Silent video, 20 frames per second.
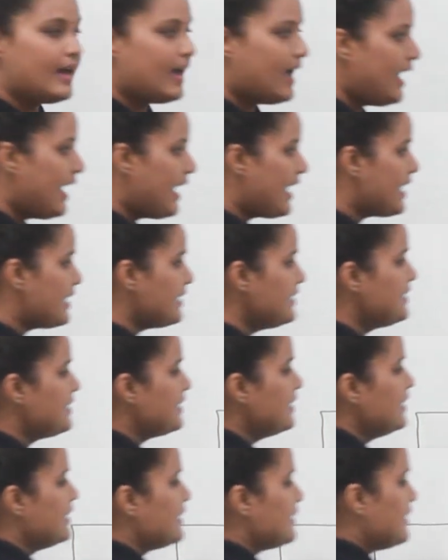and
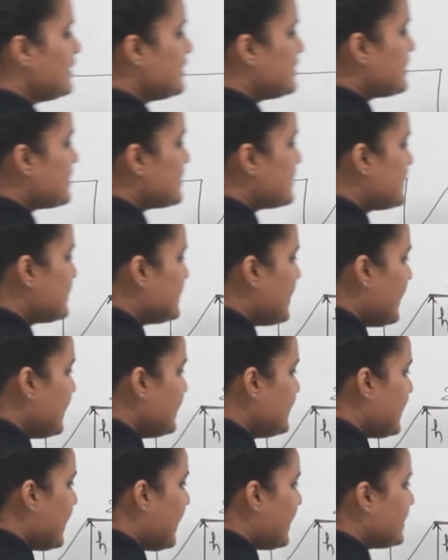this
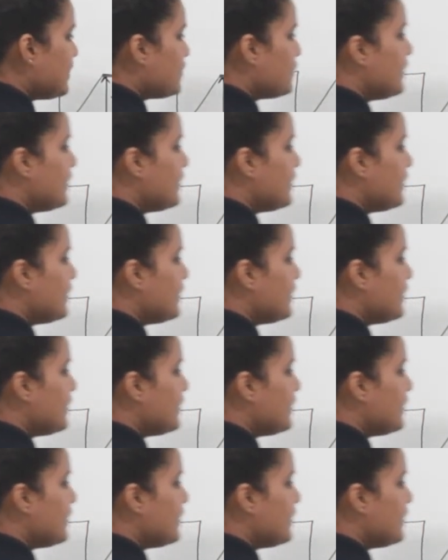slant height